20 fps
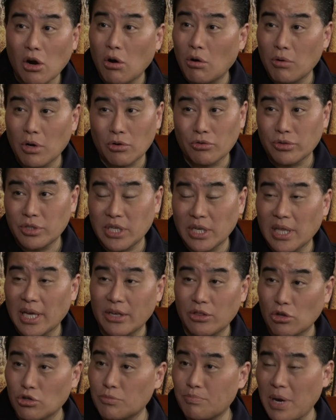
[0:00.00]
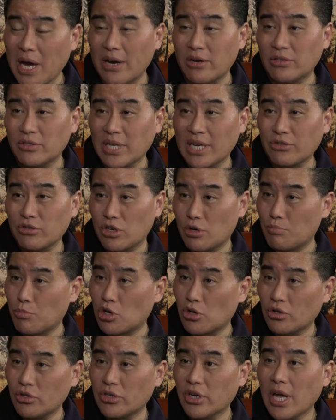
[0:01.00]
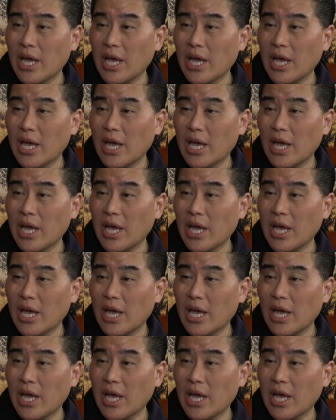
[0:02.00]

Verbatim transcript: like, well, oh, see, like those patterns actually emerge.